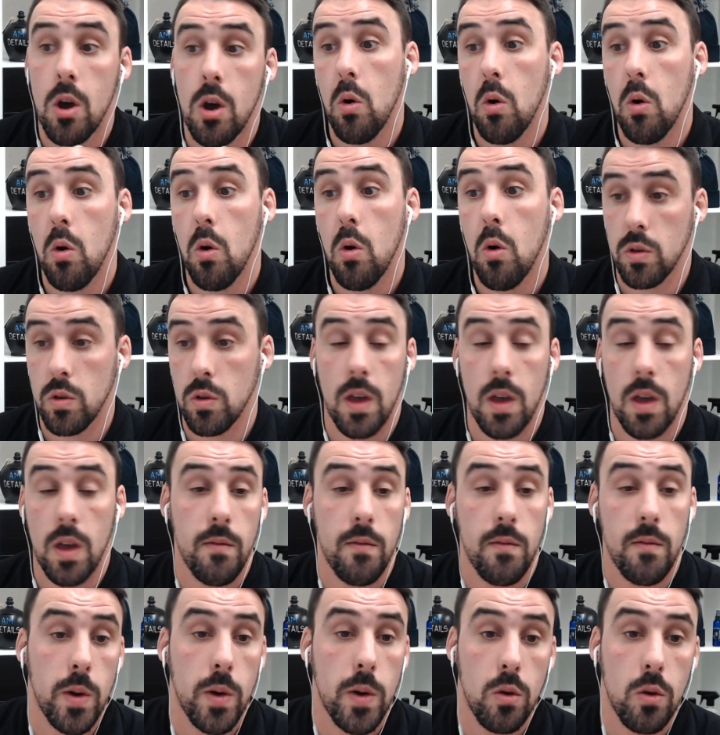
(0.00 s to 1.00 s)
or just
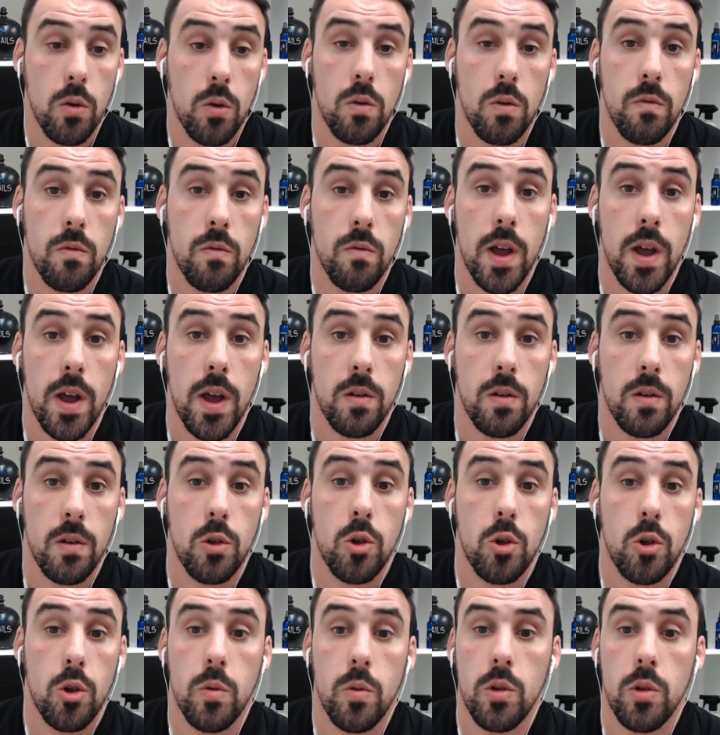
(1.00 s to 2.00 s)
have a quick Google for
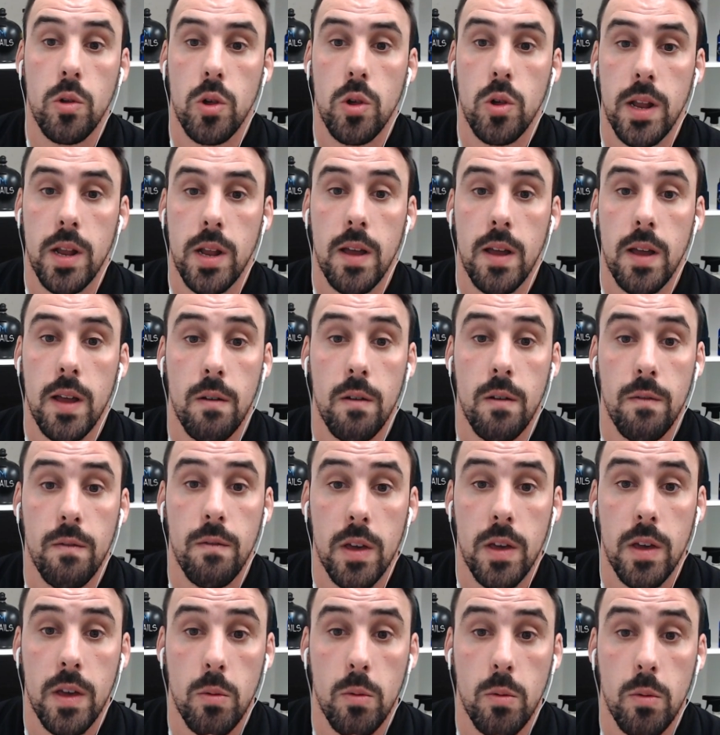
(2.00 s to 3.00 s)
Elgin Show and Shine and their
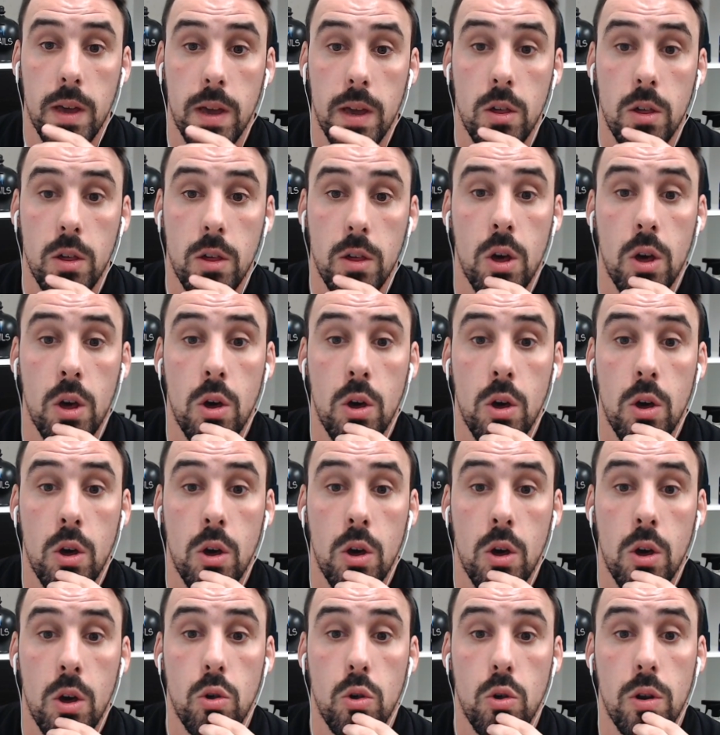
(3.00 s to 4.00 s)
Facebook page
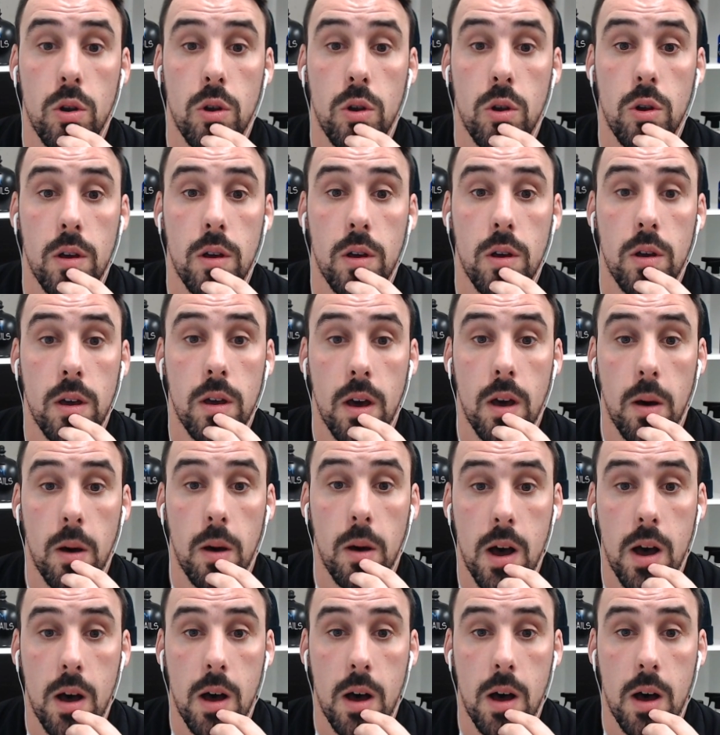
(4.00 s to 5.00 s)
should come
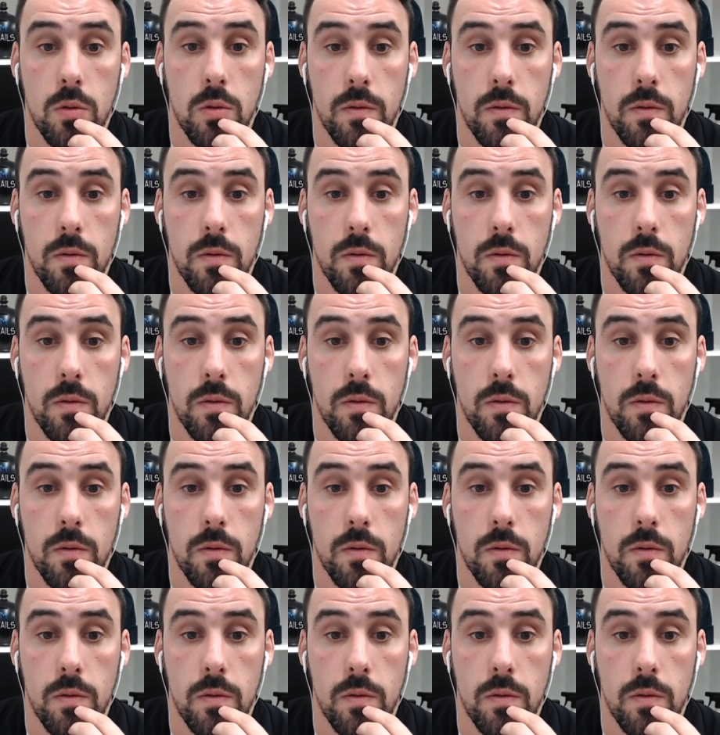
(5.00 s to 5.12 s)
up.